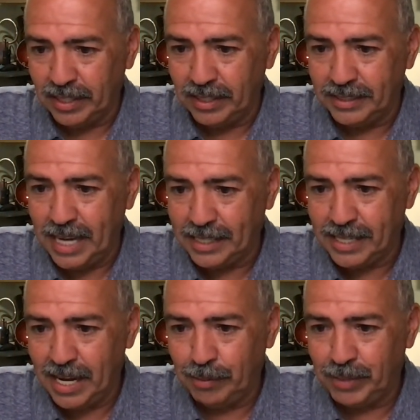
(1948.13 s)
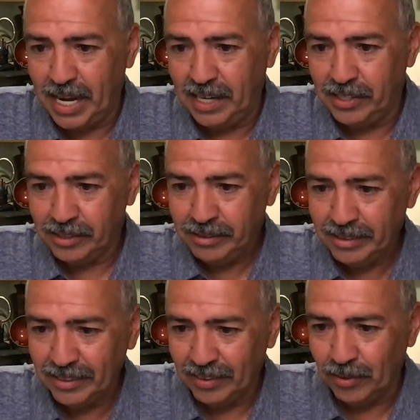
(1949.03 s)
That damn Daniel,
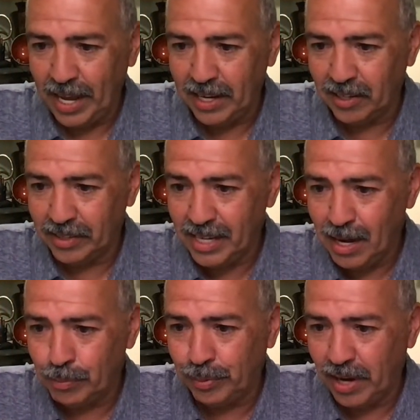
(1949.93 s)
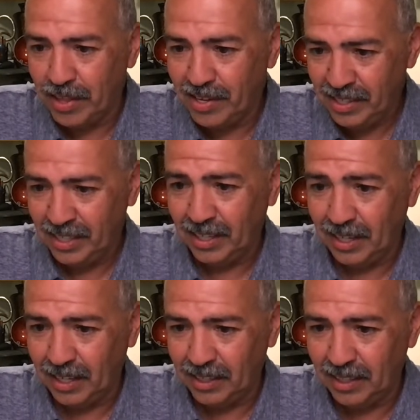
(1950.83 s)
hell yeah, brother.
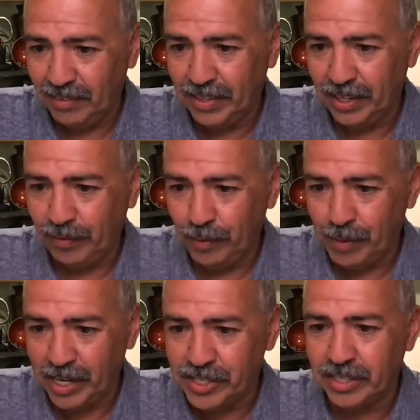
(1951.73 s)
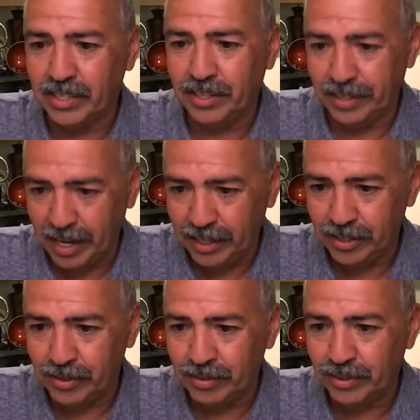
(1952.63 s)
I love the information. Thank
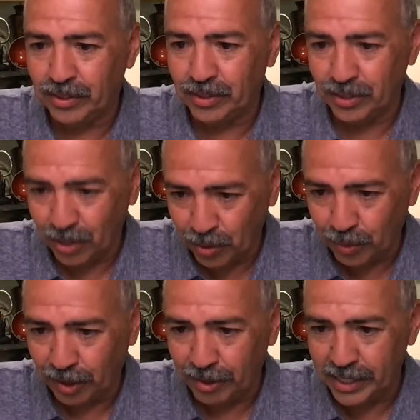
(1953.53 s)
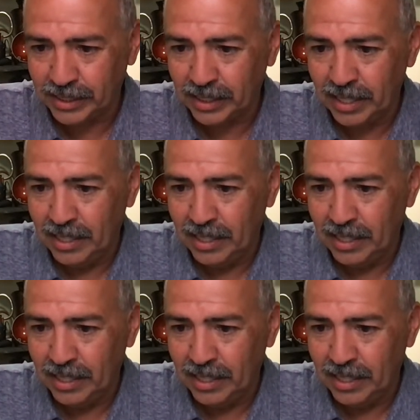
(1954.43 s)
you. No worries.